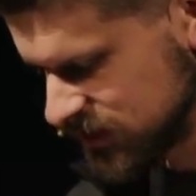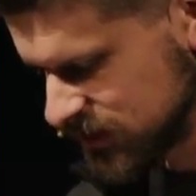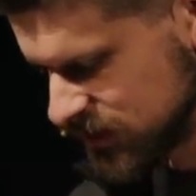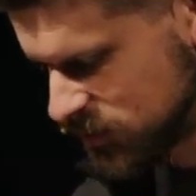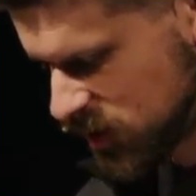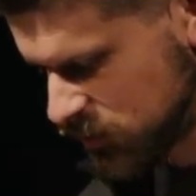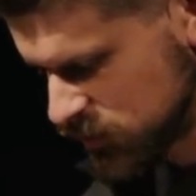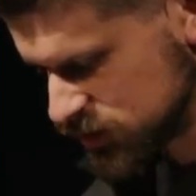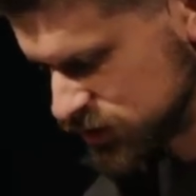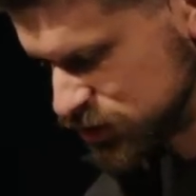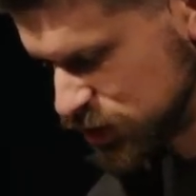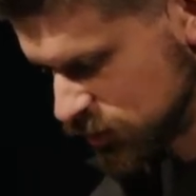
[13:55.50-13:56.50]
the part where
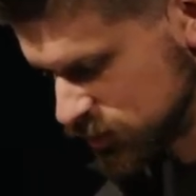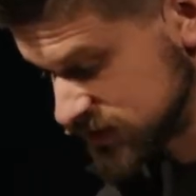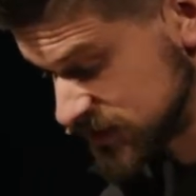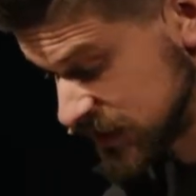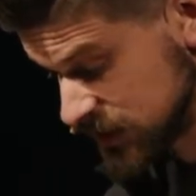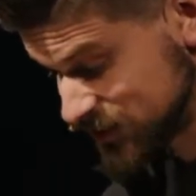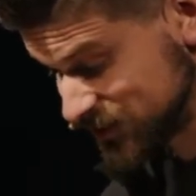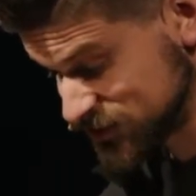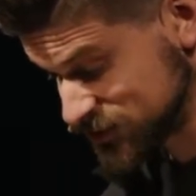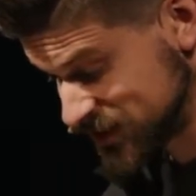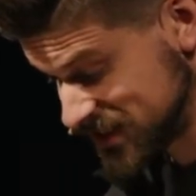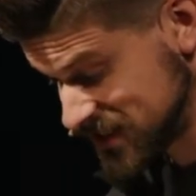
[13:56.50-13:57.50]
Job would send and
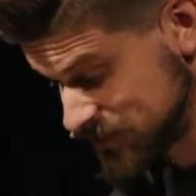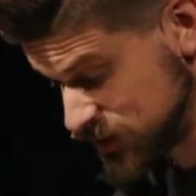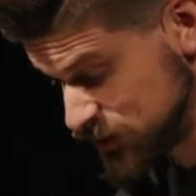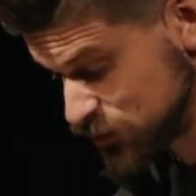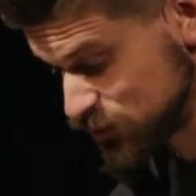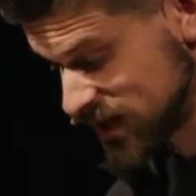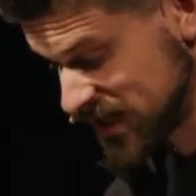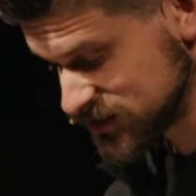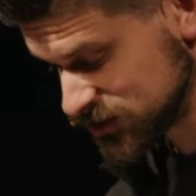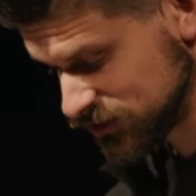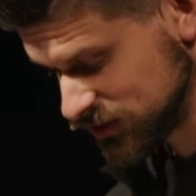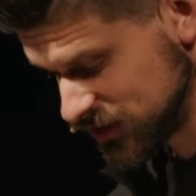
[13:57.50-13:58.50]
consecrate them, and he would rise
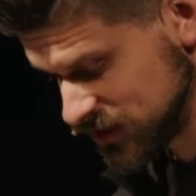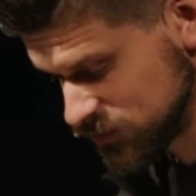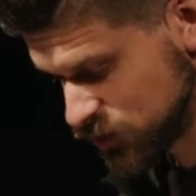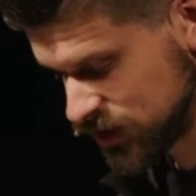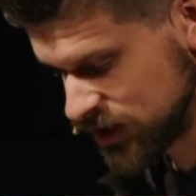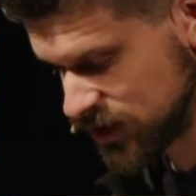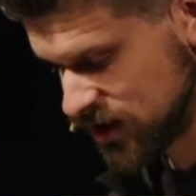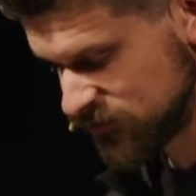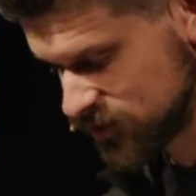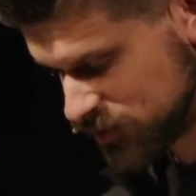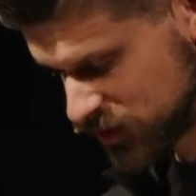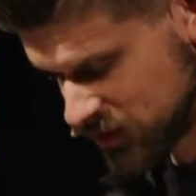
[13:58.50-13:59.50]
early in the morning and offer
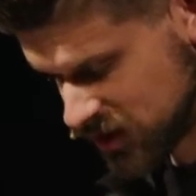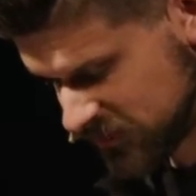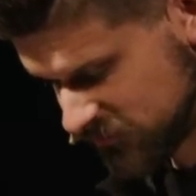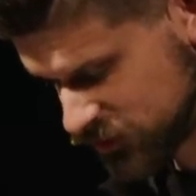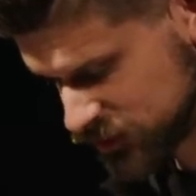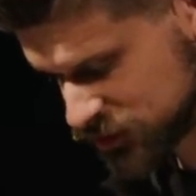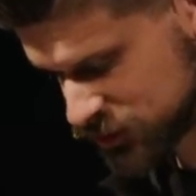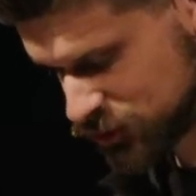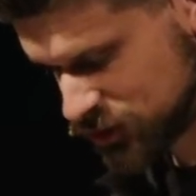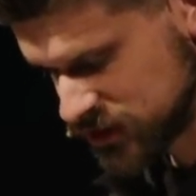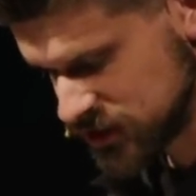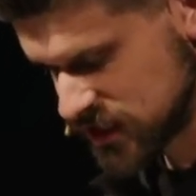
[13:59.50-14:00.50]
burnt offerings
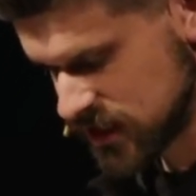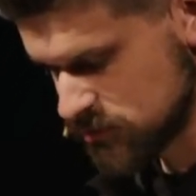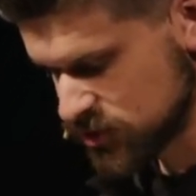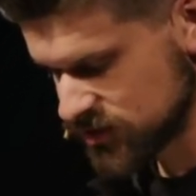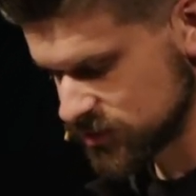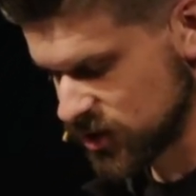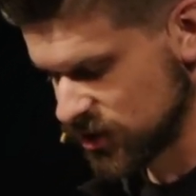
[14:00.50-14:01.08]
according to the number of them all.